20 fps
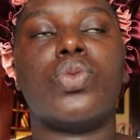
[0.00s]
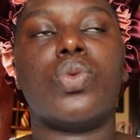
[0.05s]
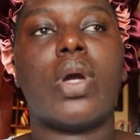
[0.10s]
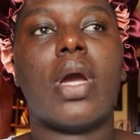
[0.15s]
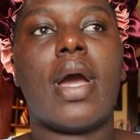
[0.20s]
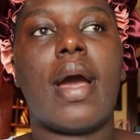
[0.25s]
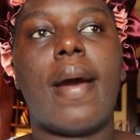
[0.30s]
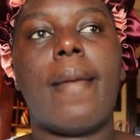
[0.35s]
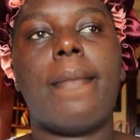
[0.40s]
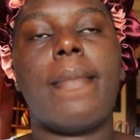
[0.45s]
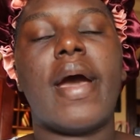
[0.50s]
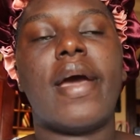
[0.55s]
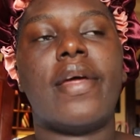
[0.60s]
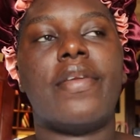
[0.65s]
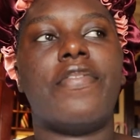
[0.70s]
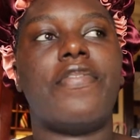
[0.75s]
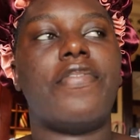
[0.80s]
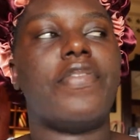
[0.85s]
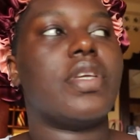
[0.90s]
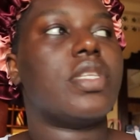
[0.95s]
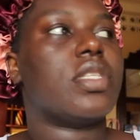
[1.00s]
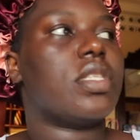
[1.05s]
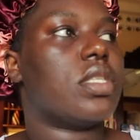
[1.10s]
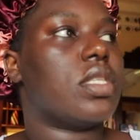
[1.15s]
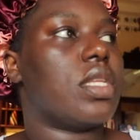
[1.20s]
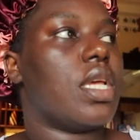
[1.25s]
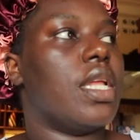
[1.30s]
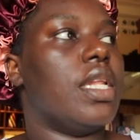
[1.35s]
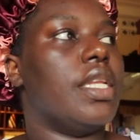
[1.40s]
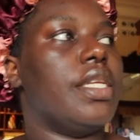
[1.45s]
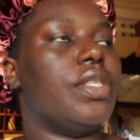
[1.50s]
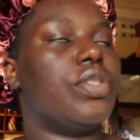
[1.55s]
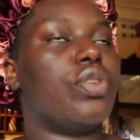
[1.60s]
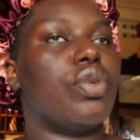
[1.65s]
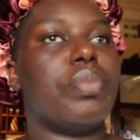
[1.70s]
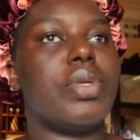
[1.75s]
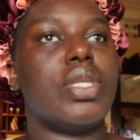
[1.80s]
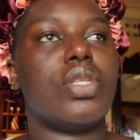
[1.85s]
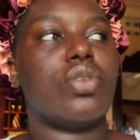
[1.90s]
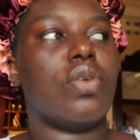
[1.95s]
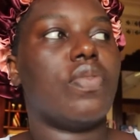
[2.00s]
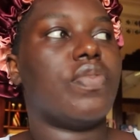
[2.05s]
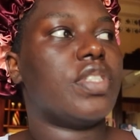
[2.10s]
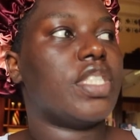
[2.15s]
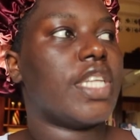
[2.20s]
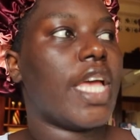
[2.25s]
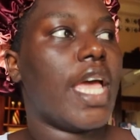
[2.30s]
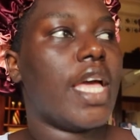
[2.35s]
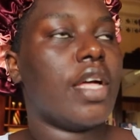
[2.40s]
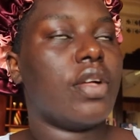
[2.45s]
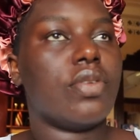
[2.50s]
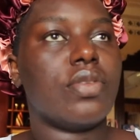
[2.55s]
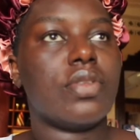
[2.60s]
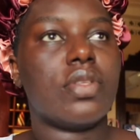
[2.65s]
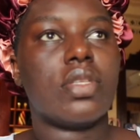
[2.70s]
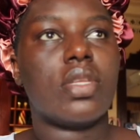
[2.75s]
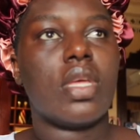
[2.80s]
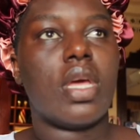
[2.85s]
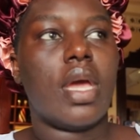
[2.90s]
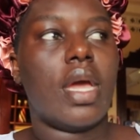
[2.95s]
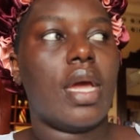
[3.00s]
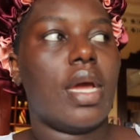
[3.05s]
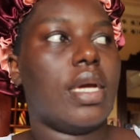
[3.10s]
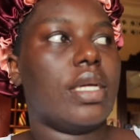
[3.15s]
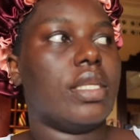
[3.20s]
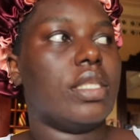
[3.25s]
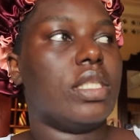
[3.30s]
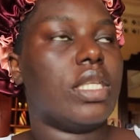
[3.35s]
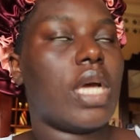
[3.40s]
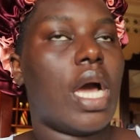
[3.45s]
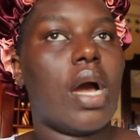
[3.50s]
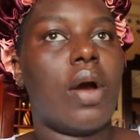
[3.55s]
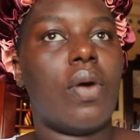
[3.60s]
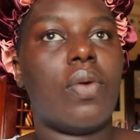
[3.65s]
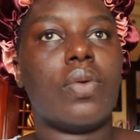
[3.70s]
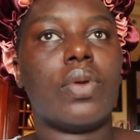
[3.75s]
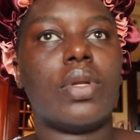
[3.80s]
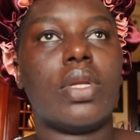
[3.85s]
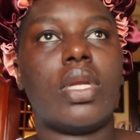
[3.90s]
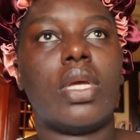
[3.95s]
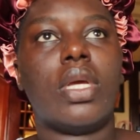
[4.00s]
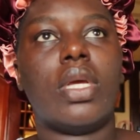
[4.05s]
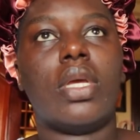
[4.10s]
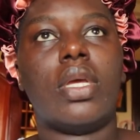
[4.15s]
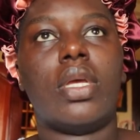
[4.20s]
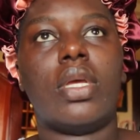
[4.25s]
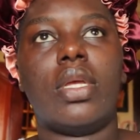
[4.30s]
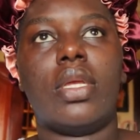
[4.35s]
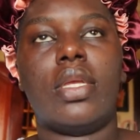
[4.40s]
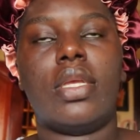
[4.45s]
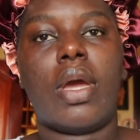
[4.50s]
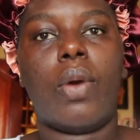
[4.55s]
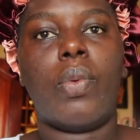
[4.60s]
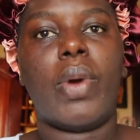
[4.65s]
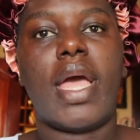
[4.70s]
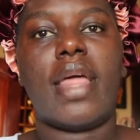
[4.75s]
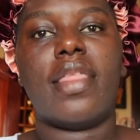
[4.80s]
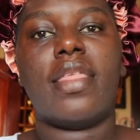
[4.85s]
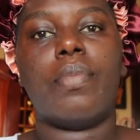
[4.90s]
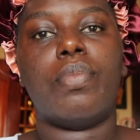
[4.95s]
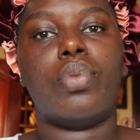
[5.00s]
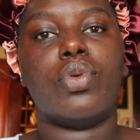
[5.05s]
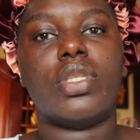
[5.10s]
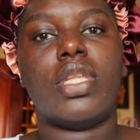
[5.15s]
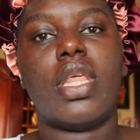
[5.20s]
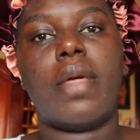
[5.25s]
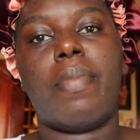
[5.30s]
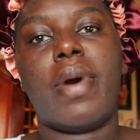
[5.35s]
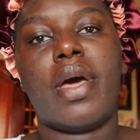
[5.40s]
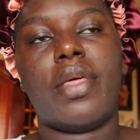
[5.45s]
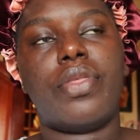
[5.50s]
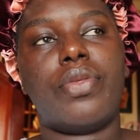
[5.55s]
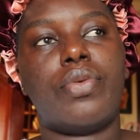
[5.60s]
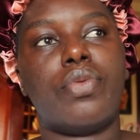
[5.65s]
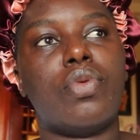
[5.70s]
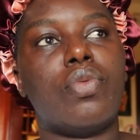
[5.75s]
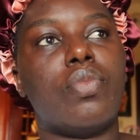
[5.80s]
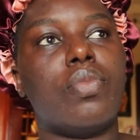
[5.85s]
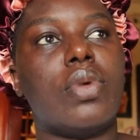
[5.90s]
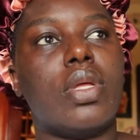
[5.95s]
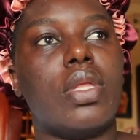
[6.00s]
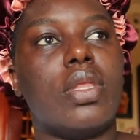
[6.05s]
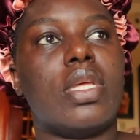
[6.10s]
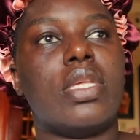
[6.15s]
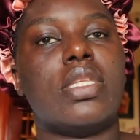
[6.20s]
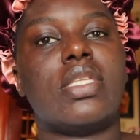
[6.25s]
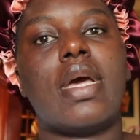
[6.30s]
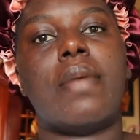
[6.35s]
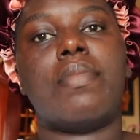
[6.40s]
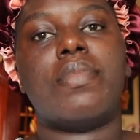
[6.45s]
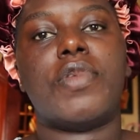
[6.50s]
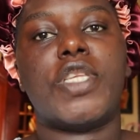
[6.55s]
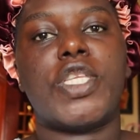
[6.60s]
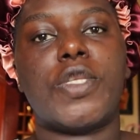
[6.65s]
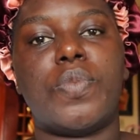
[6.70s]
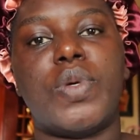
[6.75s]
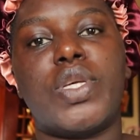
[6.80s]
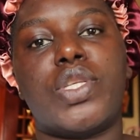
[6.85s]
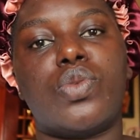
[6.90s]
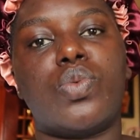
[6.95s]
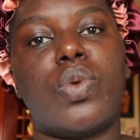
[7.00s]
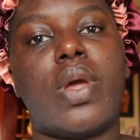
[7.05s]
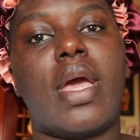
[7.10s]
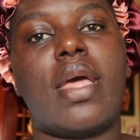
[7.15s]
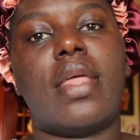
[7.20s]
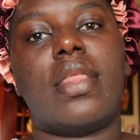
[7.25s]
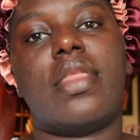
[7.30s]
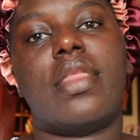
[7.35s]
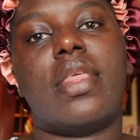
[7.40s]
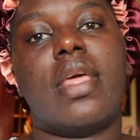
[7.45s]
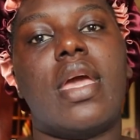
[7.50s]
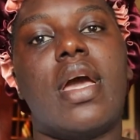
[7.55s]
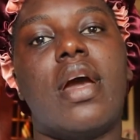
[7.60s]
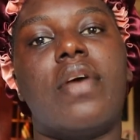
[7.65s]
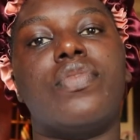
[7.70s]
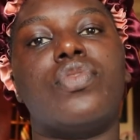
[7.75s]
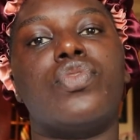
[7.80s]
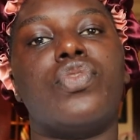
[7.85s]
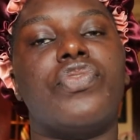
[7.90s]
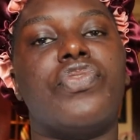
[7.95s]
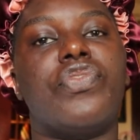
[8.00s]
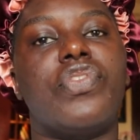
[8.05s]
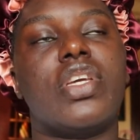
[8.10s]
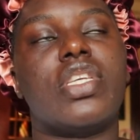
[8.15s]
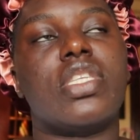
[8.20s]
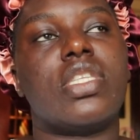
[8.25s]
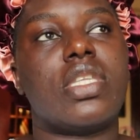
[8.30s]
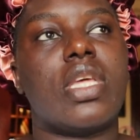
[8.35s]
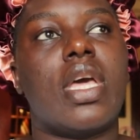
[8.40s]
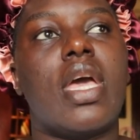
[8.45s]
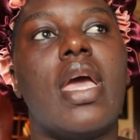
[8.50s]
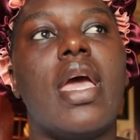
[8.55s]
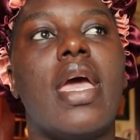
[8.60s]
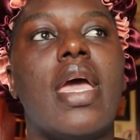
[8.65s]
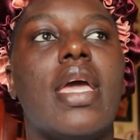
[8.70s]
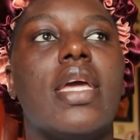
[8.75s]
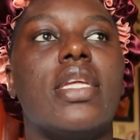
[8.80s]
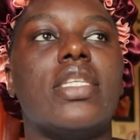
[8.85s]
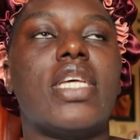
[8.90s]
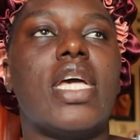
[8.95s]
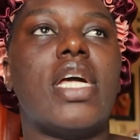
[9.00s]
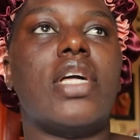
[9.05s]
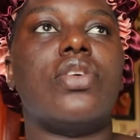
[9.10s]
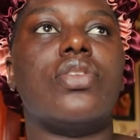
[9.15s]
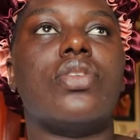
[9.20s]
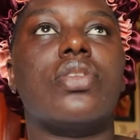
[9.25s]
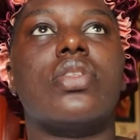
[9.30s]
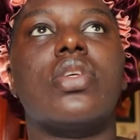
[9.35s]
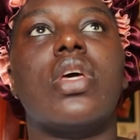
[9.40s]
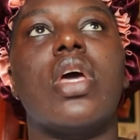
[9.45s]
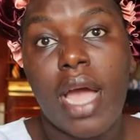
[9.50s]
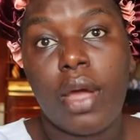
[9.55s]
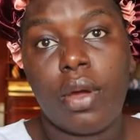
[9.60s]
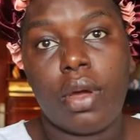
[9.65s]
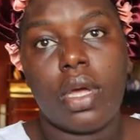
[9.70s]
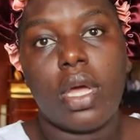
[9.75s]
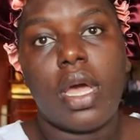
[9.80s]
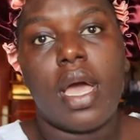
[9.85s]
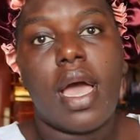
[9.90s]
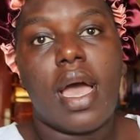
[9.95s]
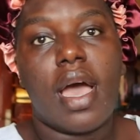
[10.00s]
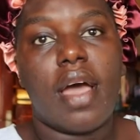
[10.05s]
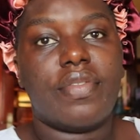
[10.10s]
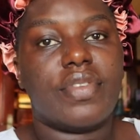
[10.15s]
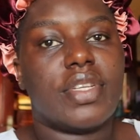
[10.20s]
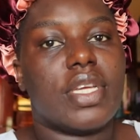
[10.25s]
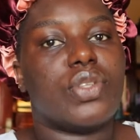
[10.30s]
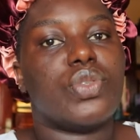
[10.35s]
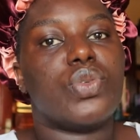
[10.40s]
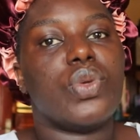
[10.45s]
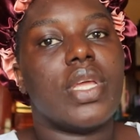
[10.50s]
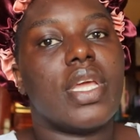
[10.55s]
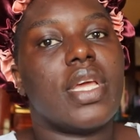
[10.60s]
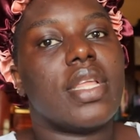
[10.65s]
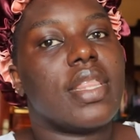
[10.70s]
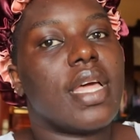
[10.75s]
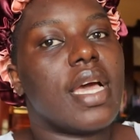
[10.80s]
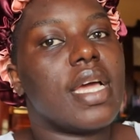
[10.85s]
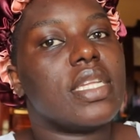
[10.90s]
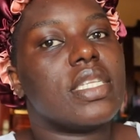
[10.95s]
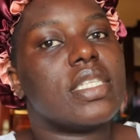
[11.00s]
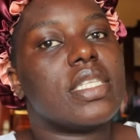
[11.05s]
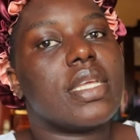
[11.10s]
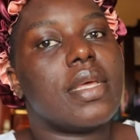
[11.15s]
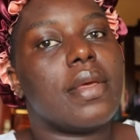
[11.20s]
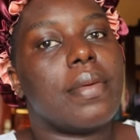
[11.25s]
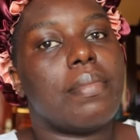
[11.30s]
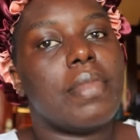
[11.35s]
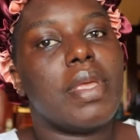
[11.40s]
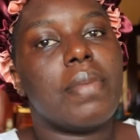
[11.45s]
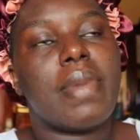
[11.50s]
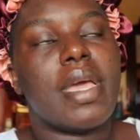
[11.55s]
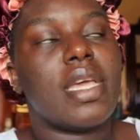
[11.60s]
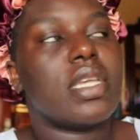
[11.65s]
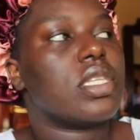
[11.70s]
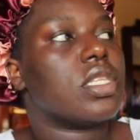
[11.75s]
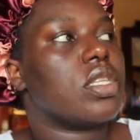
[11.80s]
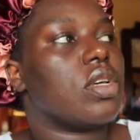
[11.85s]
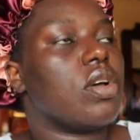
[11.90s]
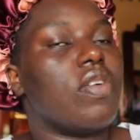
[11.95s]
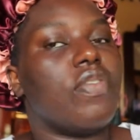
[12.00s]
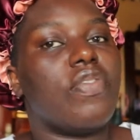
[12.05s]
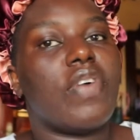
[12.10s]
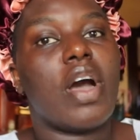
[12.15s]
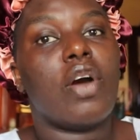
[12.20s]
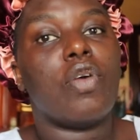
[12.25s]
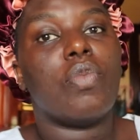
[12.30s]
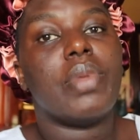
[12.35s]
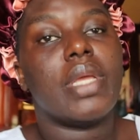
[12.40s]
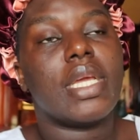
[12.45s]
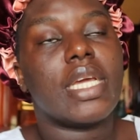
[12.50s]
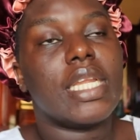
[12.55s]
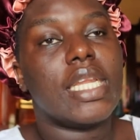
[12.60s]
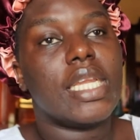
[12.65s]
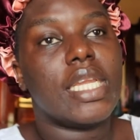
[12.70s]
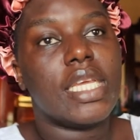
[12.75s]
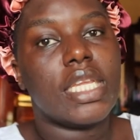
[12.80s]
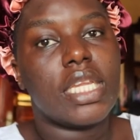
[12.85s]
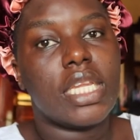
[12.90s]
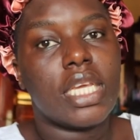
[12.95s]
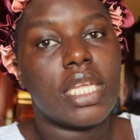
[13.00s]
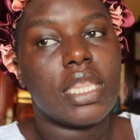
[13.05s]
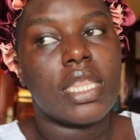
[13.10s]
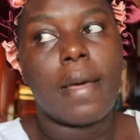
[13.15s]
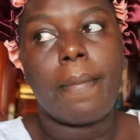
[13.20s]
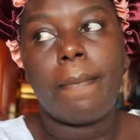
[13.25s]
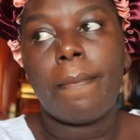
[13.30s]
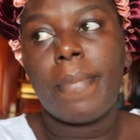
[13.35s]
to come and fix a little bit of tiles down yeah where they put the bathroom there's some space where they have to fix tiles I, after doing that me myself i'll be cleaning the